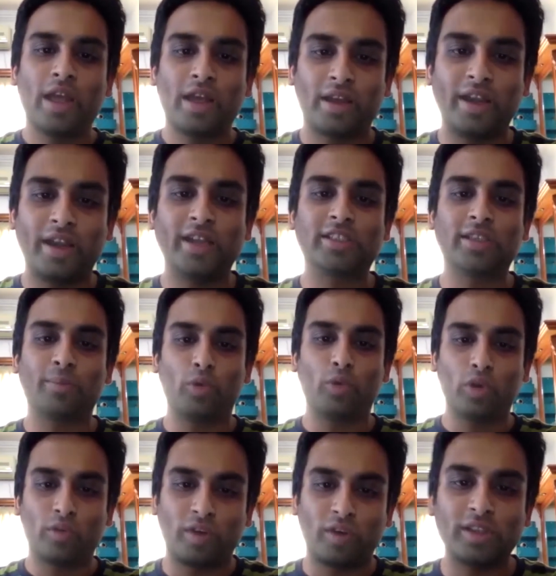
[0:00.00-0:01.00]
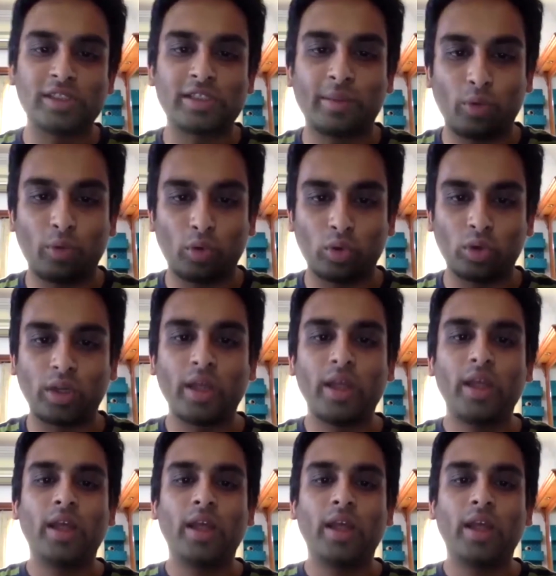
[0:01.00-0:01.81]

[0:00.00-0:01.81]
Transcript: credit support, fund support,